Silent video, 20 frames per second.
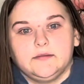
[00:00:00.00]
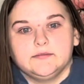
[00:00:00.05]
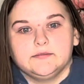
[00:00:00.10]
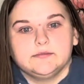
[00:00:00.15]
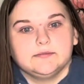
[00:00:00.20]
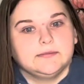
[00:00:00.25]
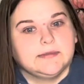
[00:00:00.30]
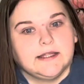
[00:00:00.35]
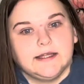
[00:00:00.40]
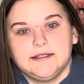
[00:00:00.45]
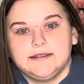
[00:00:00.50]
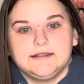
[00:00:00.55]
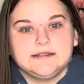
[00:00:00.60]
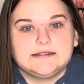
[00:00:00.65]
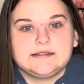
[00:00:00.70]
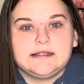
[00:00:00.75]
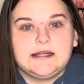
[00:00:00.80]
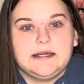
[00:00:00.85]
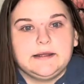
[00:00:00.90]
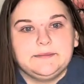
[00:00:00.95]
blood does
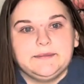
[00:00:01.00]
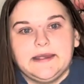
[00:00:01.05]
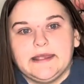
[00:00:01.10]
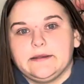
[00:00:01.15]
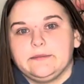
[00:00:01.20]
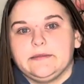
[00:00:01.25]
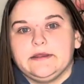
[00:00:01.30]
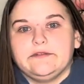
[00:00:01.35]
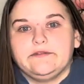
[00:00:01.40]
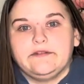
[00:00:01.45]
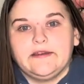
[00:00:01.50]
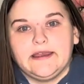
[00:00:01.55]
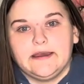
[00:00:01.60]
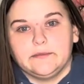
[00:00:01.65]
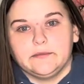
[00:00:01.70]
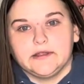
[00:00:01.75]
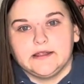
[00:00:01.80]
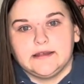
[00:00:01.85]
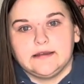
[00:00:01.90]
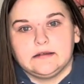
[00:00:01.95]
not make me
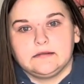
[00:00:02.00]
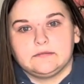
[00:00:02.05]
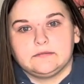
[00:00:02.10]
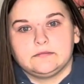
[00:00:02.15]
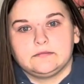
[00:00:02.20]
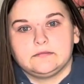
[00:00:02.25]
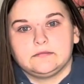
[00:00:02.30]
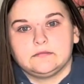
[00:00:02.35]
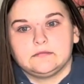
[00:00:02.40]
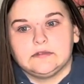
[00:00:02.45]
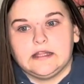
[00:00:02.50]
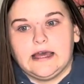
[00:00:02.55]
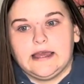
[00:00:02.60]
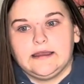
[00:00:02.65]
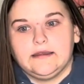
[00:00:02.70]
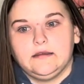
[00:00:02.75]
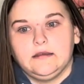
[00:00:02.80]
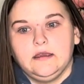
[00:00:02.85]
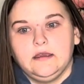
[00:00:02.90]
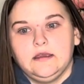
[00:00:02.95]
family. Like,
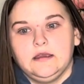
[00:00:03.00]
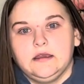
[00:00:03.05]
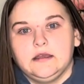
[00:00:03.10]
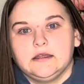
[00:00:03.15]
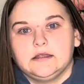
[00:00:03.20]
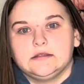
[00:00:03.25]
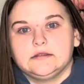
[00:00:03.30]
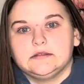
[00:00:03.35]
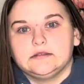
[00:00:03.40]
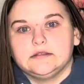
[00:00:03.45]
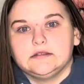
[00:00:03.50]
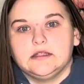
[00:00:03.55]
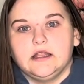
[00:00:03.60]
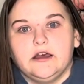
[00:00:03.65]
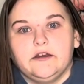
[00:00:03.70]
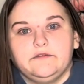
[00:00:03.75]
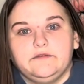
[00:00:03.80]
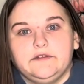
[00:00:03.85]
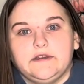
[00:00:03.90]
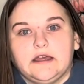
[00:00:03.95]

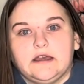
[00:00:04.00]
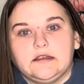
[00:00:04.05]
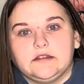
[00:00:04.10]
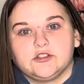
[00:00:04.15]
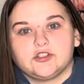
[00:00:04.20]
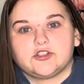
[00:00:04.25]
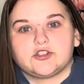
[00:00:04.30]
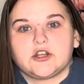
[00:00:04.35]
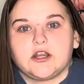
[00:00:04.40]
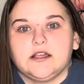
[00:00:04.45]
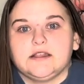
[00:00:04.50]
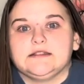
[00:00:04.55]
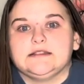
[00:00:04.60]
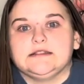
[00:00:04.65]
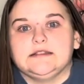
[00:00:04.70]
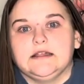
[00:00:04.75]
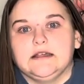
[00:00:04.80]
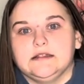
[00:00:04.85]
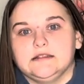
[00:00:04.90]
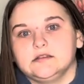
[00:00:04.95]
love does, trust
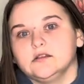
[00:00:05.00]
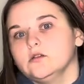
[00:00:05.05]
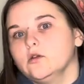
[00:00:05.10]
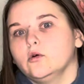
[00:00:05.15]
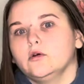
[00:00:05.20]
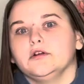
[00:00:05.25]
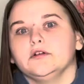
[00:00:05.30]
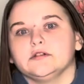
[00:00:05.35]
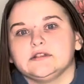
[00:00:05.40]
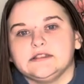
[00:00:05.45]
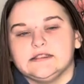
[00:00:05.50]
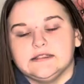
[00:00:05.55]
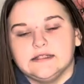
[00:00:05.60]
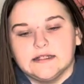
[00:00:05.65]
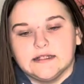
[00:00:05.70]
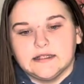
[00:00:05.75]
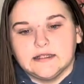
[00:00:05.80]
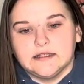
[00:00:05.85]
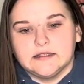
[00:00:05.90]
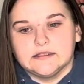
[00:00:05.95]
does, loyalty
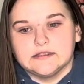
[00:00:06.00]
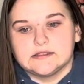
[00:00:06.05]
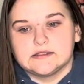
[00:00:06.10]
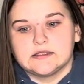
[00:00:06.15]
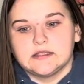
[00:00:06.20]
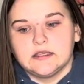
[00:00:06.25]
does.